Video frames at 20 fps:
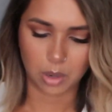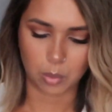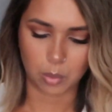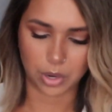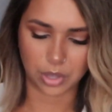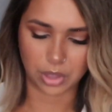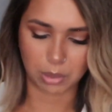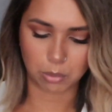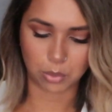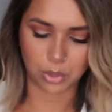
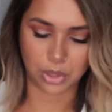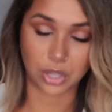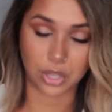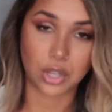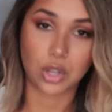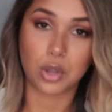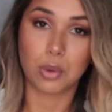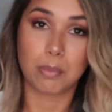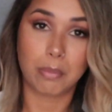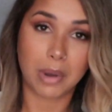wear them with a
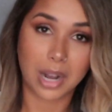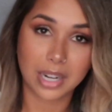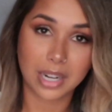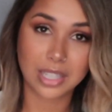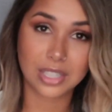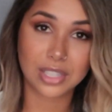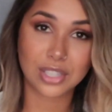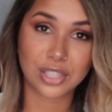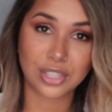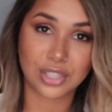cute
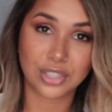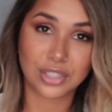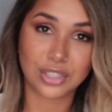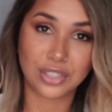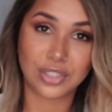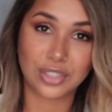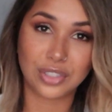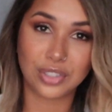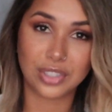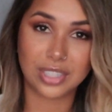
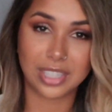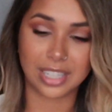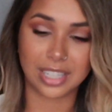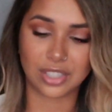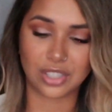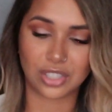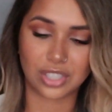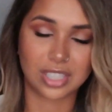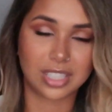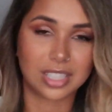bodysuit.
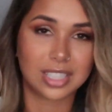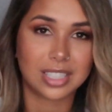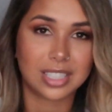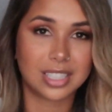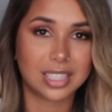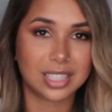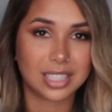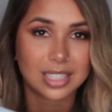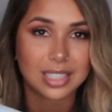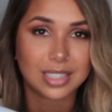It's
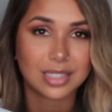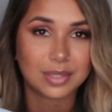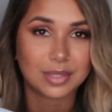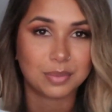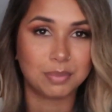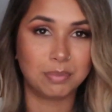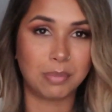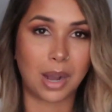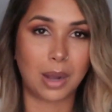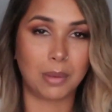just,
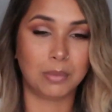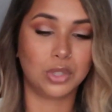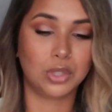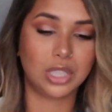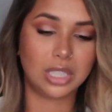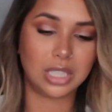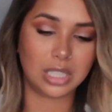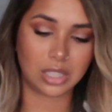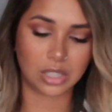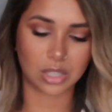mom
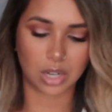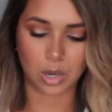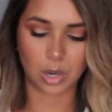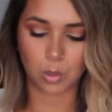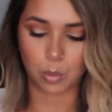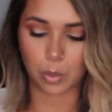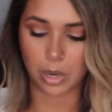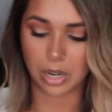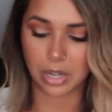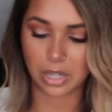jeans are
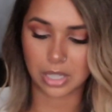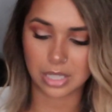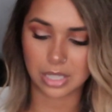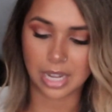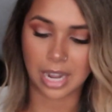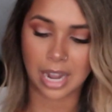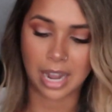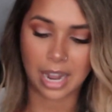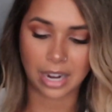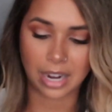where it's
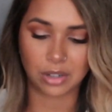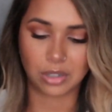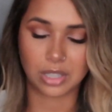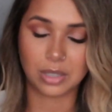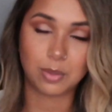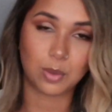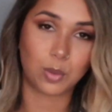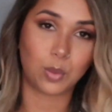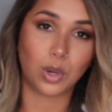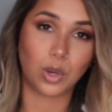at. I don't
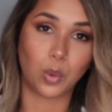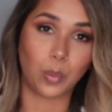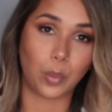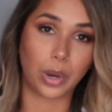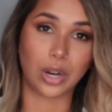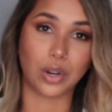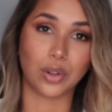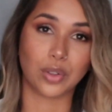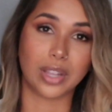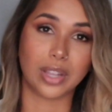even want to
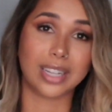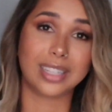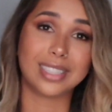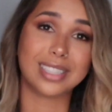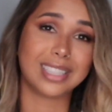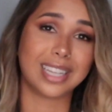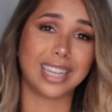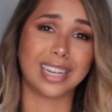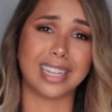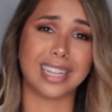wear like
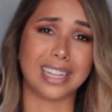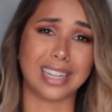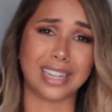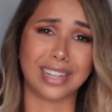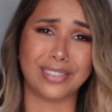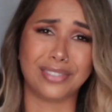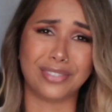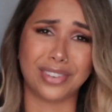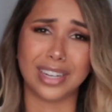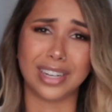
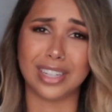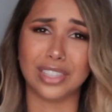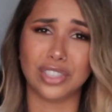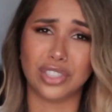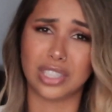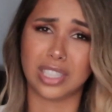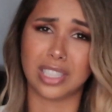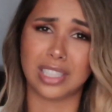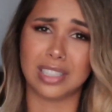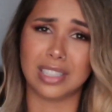skinny fitted
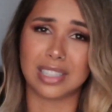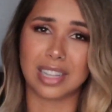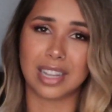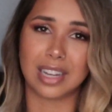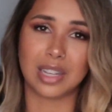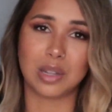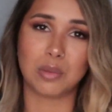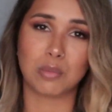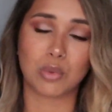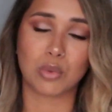jeans
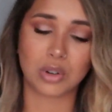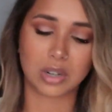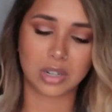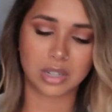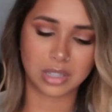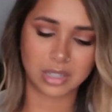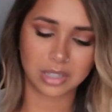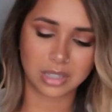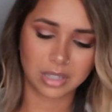anymore.